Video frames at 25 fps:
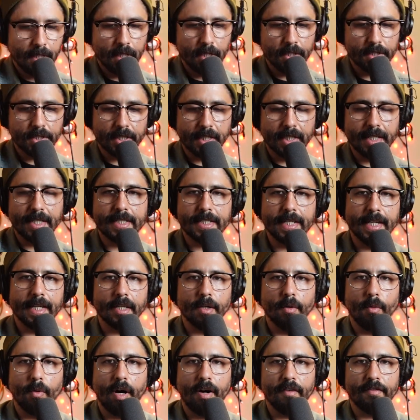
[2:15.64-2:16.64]
It's going to take
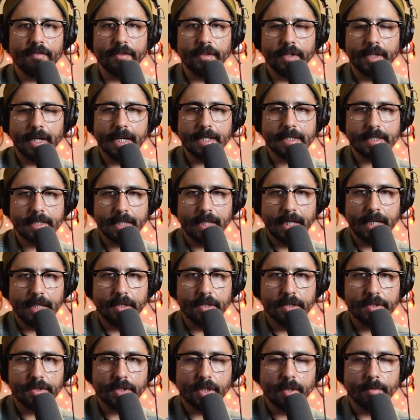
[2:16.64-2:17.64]
a while for you guys to get
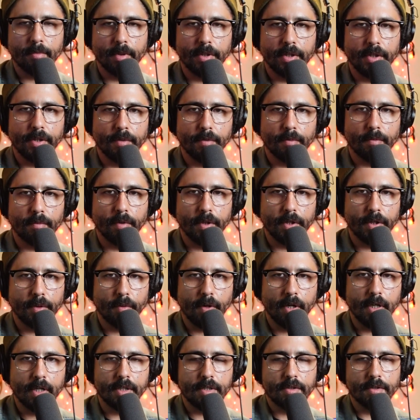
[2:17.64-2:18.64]
used to it, but what you
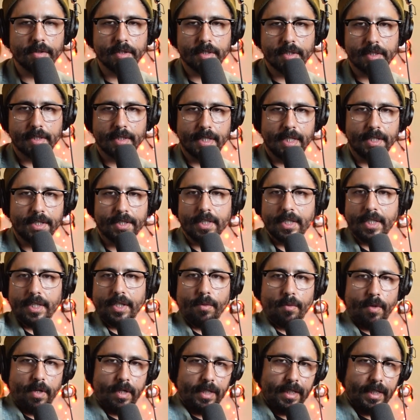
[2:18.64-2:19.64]
want to do is essentially
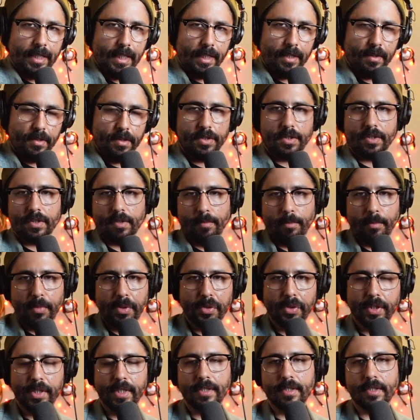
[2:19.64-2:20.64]
you want to get used to
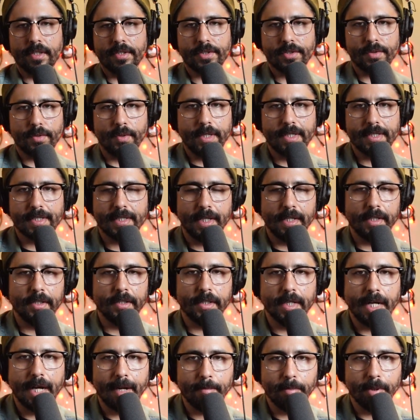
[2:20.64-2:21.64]
muting the strings that you're
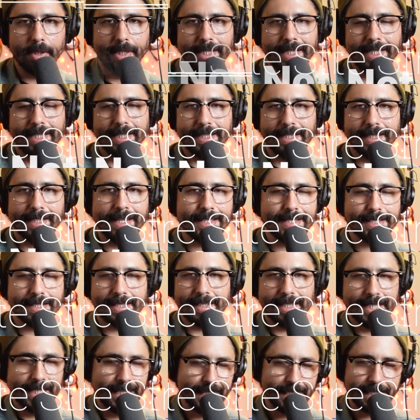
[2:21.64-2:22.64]
not playing, and that's
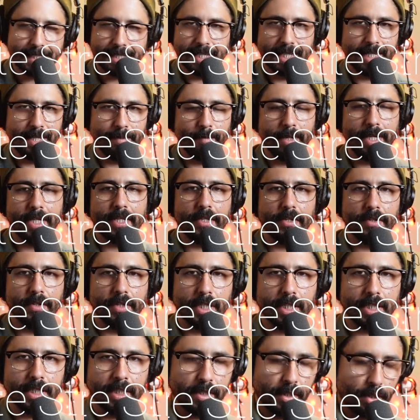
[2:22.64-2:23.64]
going to instantly make you a
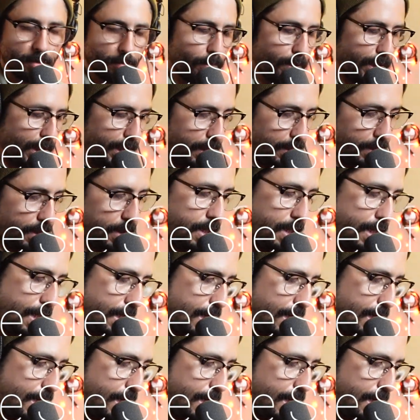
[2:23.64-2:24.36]
cleaner player.